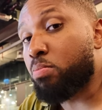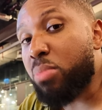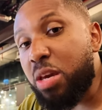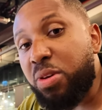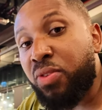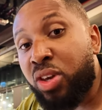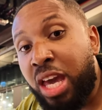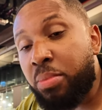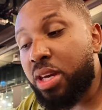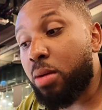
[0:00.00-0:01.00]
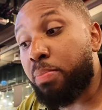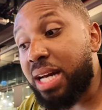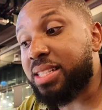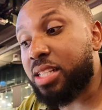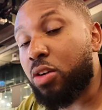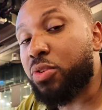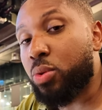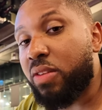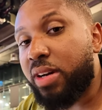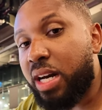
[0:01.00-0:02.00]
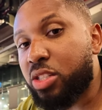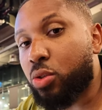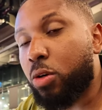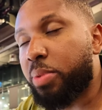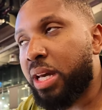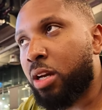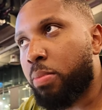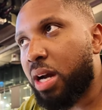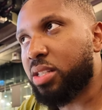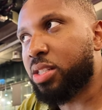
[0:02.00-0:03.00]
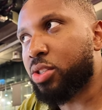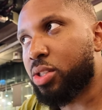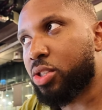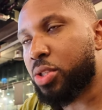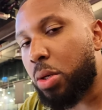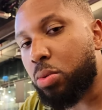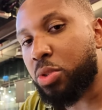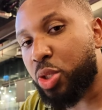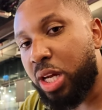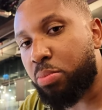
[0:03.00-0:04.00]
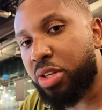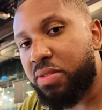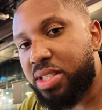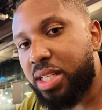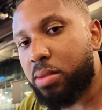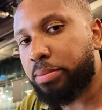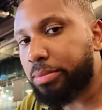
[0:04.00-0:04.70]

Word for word: Maybe if you came here by itself, you'd give it a high score, but in comparison to salt, which you had previously,